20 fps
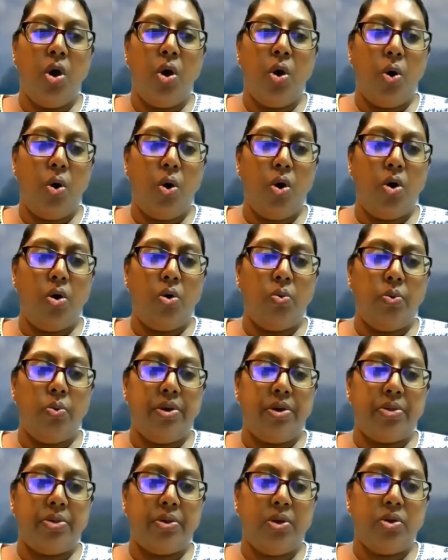or
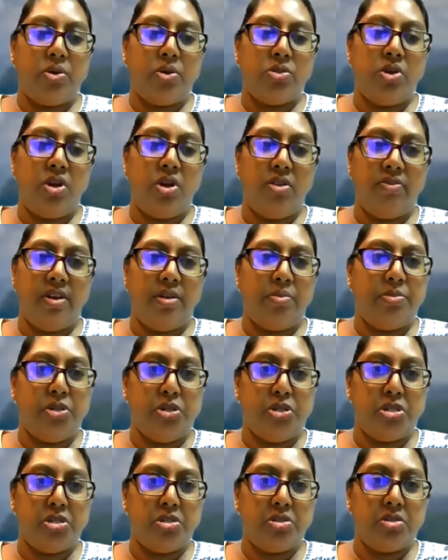with your solvent
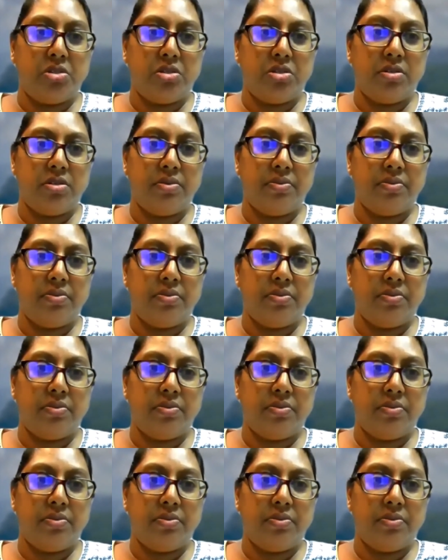purchase.